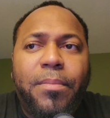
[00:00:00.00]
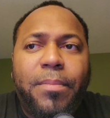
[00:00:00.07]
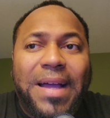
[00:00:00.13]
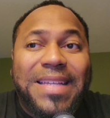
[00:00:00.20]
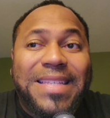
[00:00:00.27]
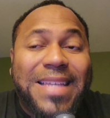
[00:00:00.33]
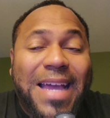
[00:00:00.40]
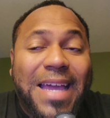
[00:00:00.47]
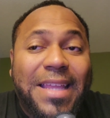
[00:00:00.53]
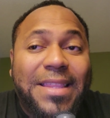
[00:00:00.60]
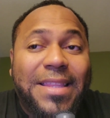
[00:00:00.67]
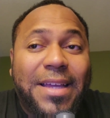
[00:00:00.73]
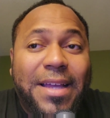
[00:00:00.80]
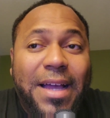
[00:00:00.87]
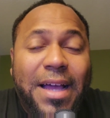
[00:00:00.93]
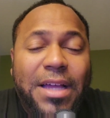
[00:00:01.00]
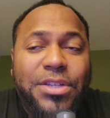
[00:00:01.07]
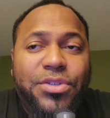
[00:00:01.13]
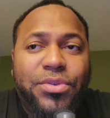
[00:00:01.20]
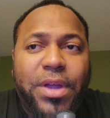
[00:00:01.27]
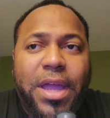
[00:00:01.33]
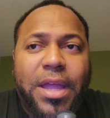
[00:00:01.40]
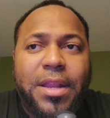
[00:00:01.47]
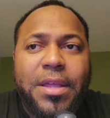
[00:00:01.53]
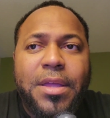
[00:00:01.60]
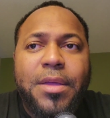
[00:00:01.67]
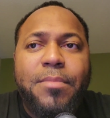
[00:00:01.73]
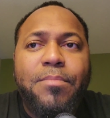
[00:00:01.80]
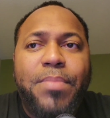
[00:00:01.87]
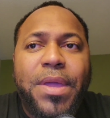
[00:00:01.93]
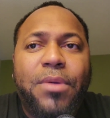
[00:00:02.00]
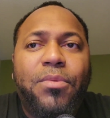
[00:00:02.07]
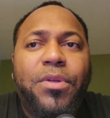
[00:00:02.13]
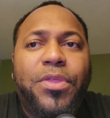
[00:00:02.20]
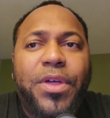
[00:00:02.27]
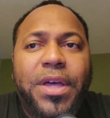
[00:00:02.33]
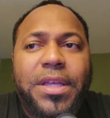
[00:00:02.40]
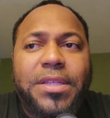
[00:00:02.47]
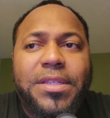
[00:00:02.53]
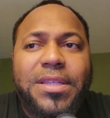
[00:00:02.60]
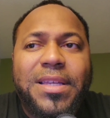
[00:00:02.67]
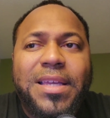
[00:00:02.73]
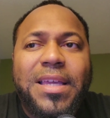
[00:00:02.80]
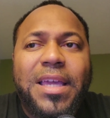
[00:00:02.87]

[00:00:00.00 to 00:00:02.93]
by signing the contract, be with us.